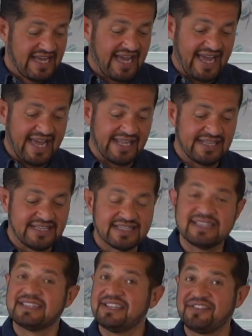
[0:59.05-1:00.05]
and
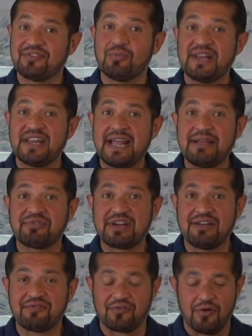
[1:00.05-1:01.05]
this is where the names
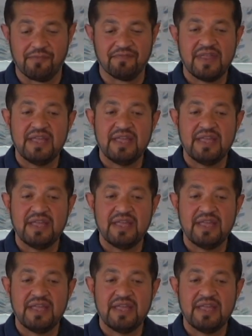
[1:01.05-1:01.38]
come from.